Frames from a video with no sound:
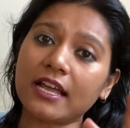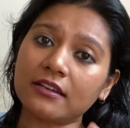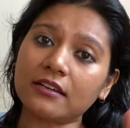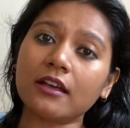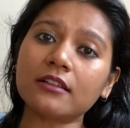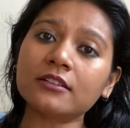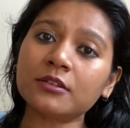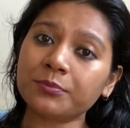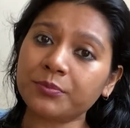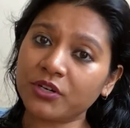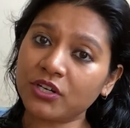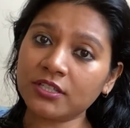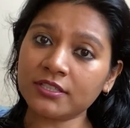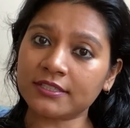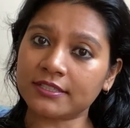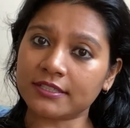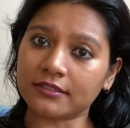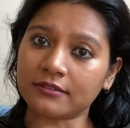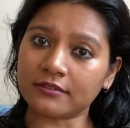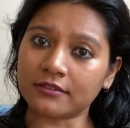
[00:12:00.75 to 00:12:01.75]
that other
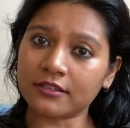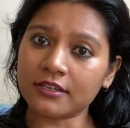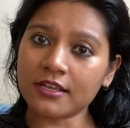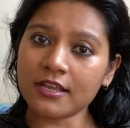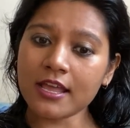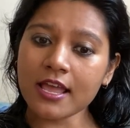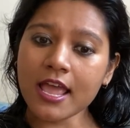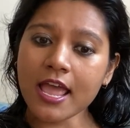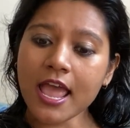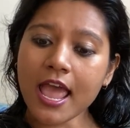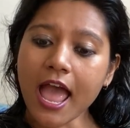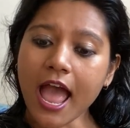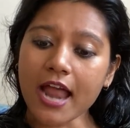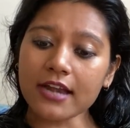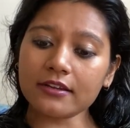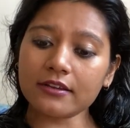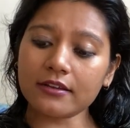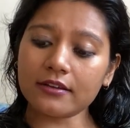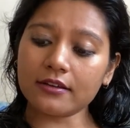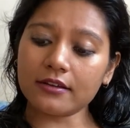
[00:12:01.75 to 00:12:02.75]
person.
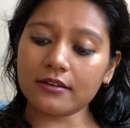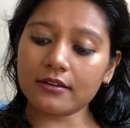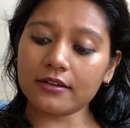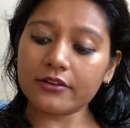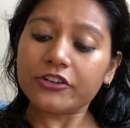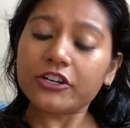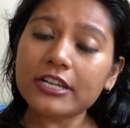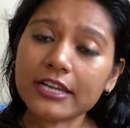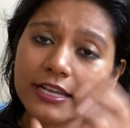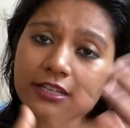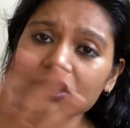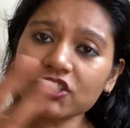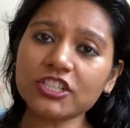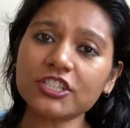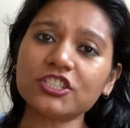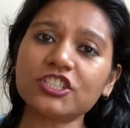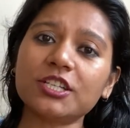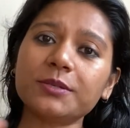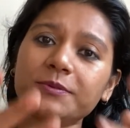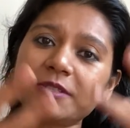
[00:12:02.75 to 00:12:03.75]
And
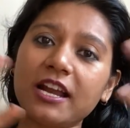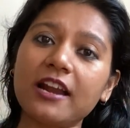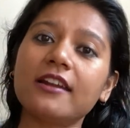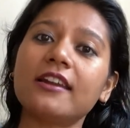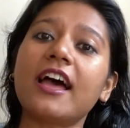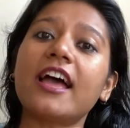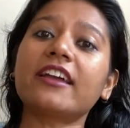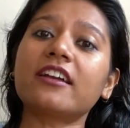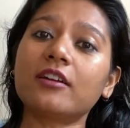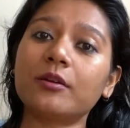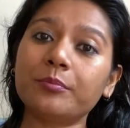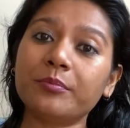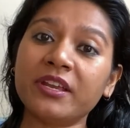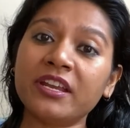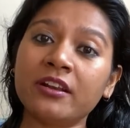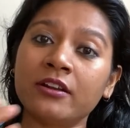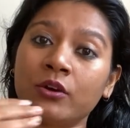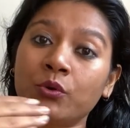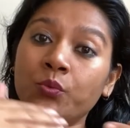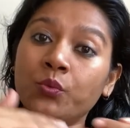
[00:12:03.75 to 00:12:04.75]
relationships are like a
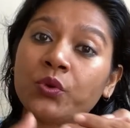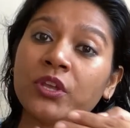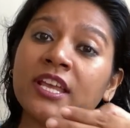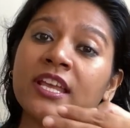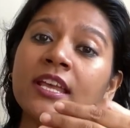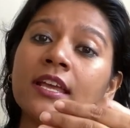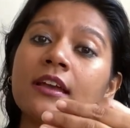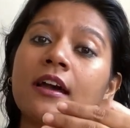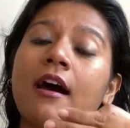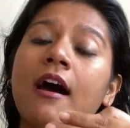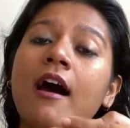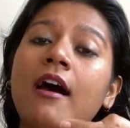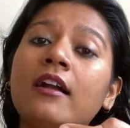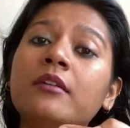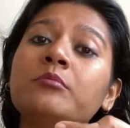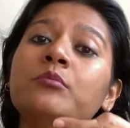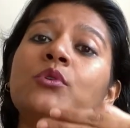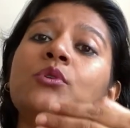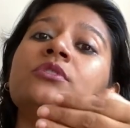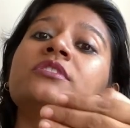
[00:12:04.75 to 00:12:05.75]
mirror. We
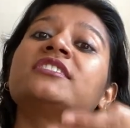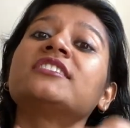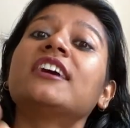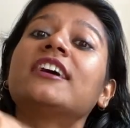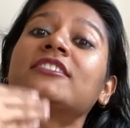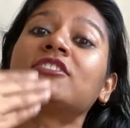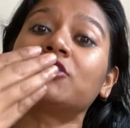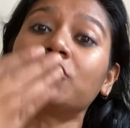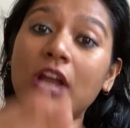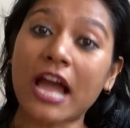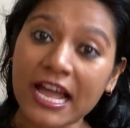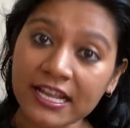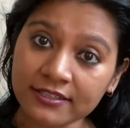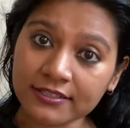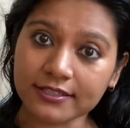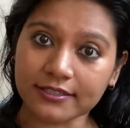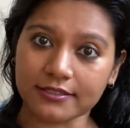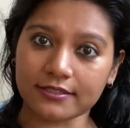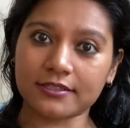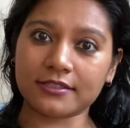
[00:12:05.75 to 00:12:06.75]
are most
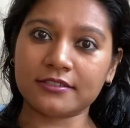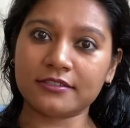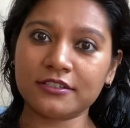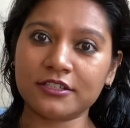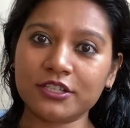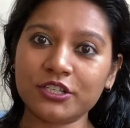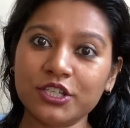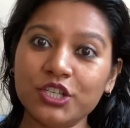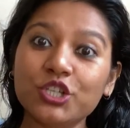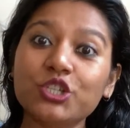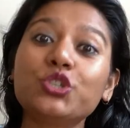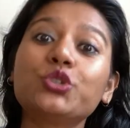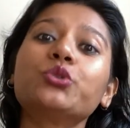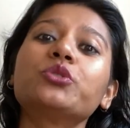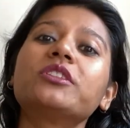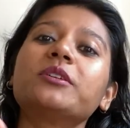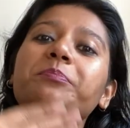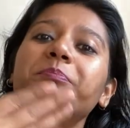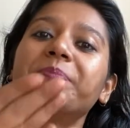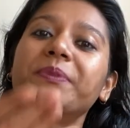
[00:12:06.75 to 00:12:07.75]
attracted
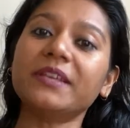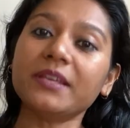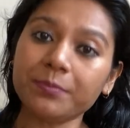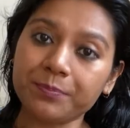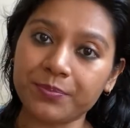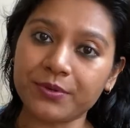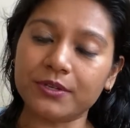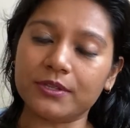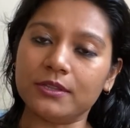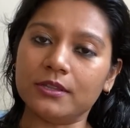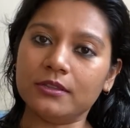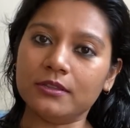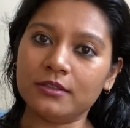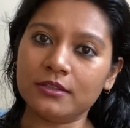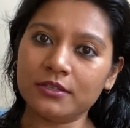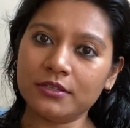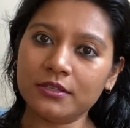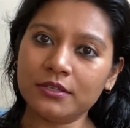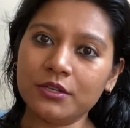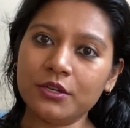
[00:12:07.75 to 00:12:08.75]
to the people
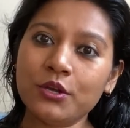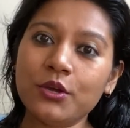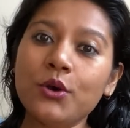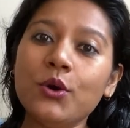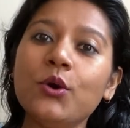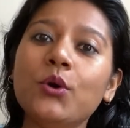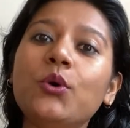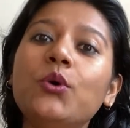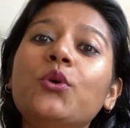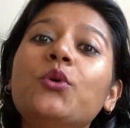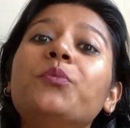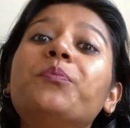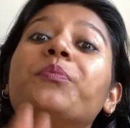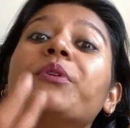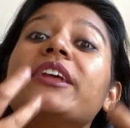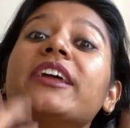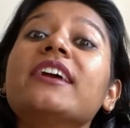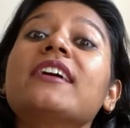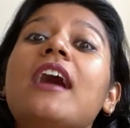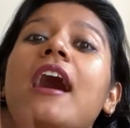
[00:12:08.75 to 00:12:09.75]
who
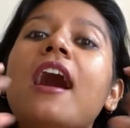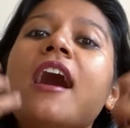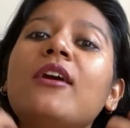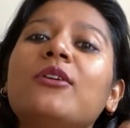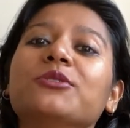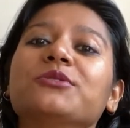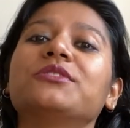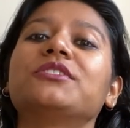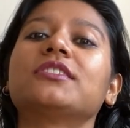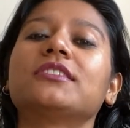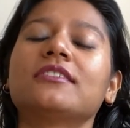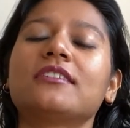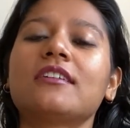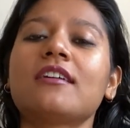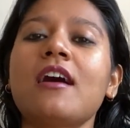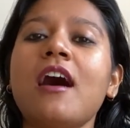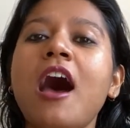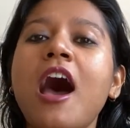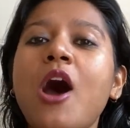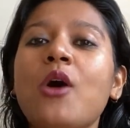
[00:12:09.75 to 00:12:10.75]
bring out
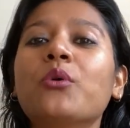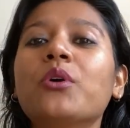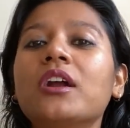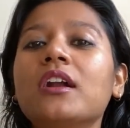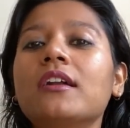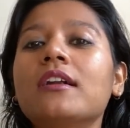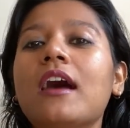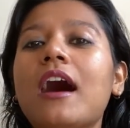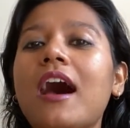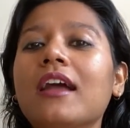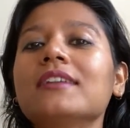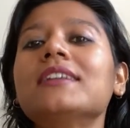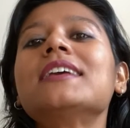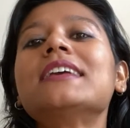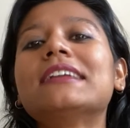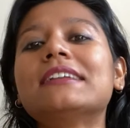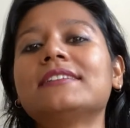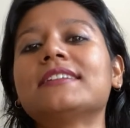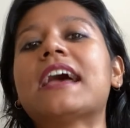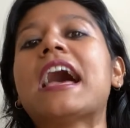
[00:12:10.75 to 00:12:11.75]
our
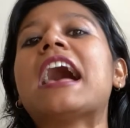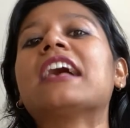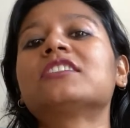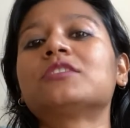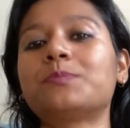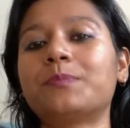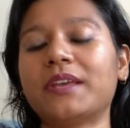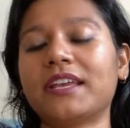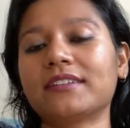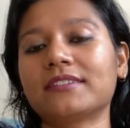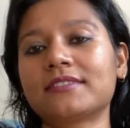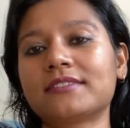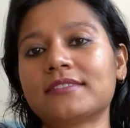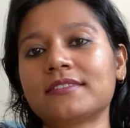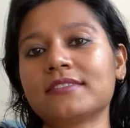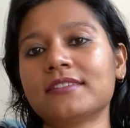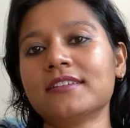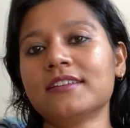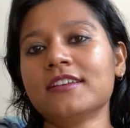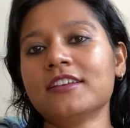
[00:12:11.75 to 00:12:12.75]
unhealed
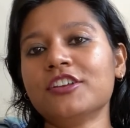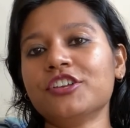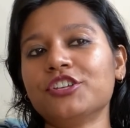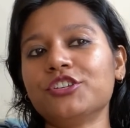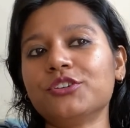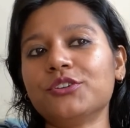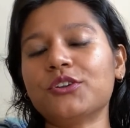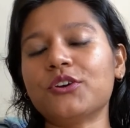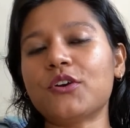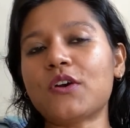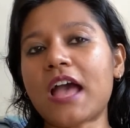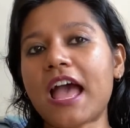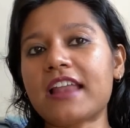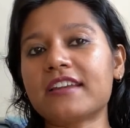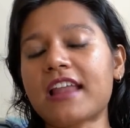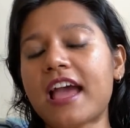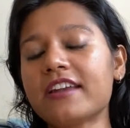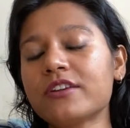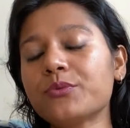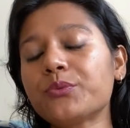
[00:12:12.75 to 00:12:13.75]
aspects, you know.
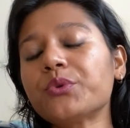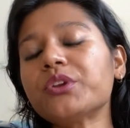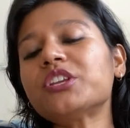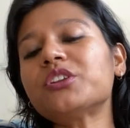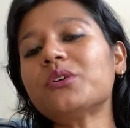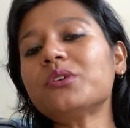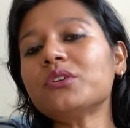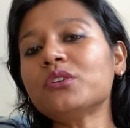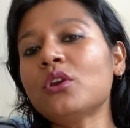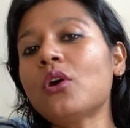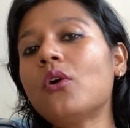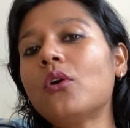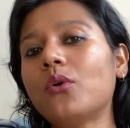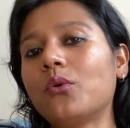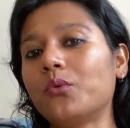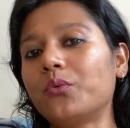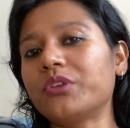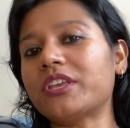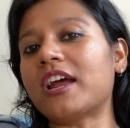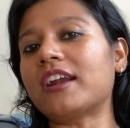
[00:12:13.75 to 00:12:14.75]
And we don't
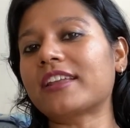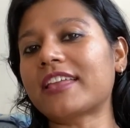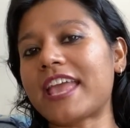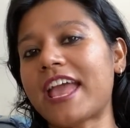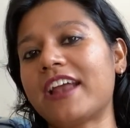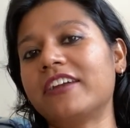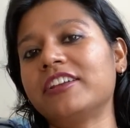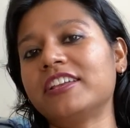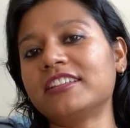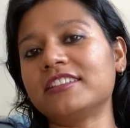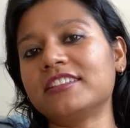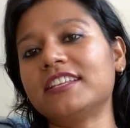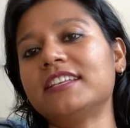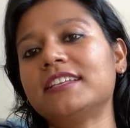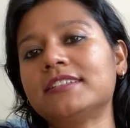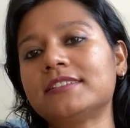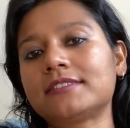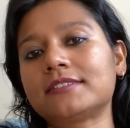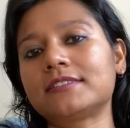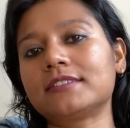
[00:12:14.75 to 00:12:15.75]
know we are carrying
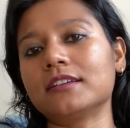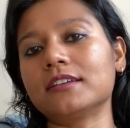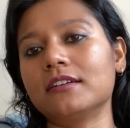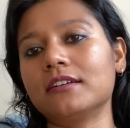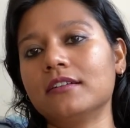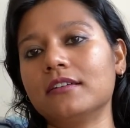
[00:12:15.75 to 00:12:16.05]
these